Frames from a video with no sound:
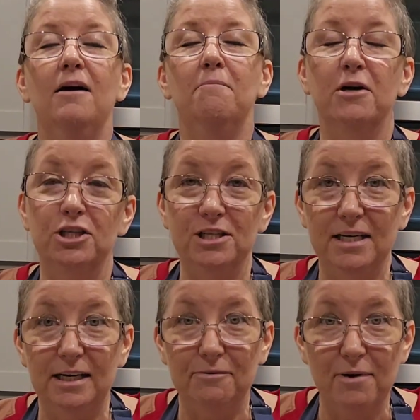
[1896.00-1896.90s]
Much
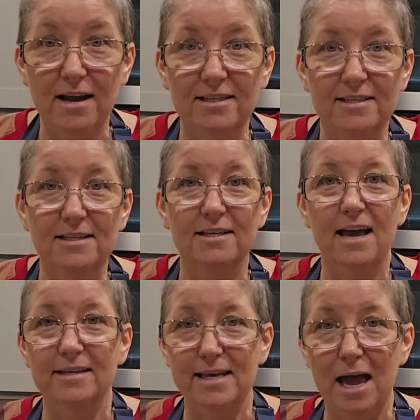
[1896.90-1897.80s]
needed rest
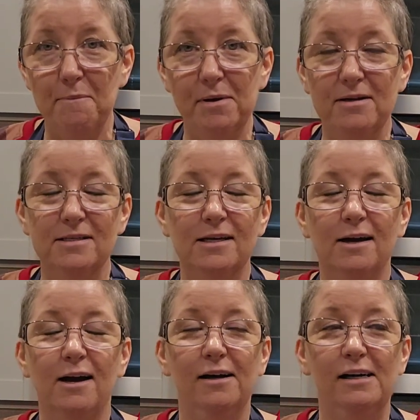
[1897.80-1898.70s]
has happened.
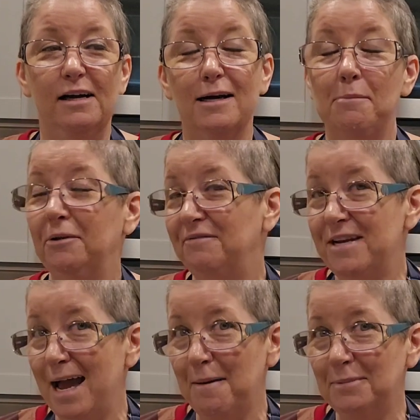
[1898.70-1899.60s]
A couple of
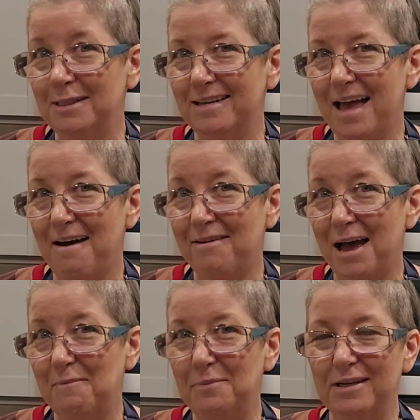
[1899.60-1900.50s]
naps have
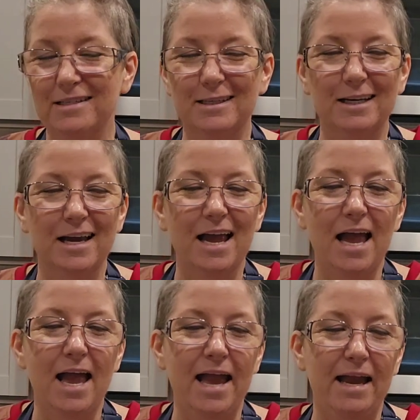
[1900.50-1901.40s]
happened,
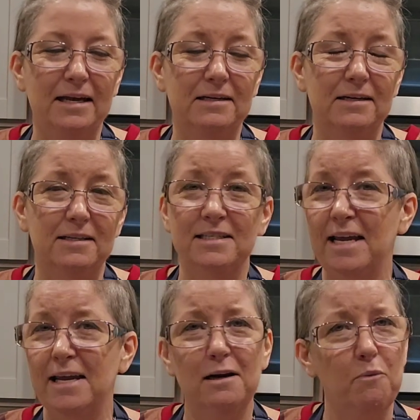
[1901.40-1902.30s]
and
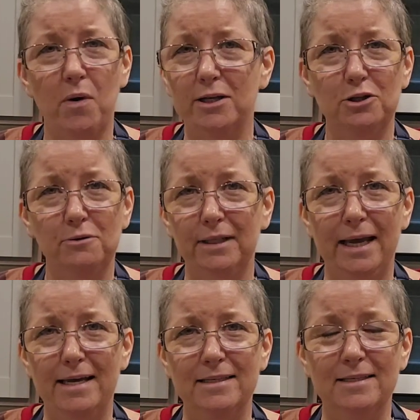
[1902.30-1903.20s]
staying up way too
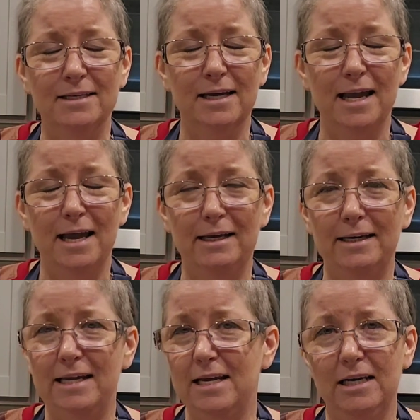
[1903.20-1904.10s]
late
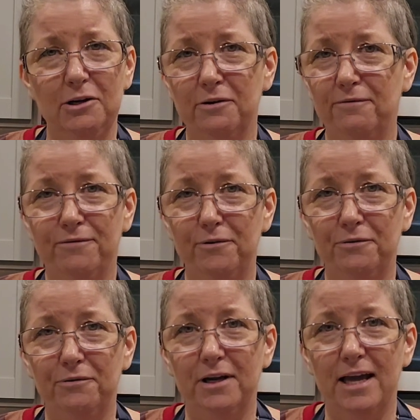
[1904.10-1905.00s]
and eating good
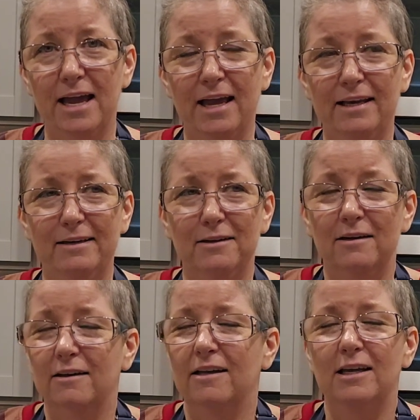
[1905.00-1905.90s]
food and
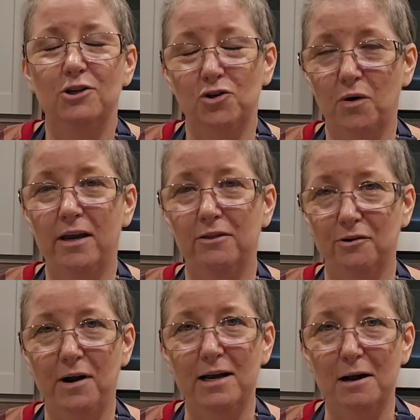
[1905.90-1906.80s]
enjoying the
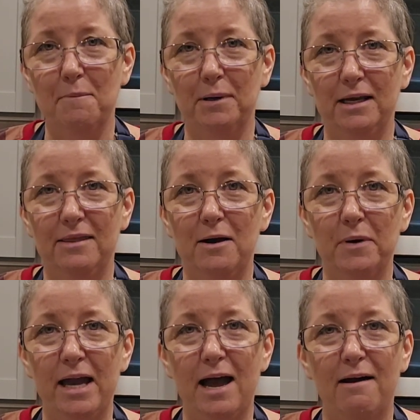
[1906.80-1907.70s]
great company that
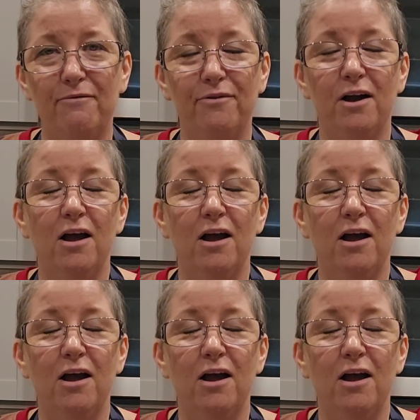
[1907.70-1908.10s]
we have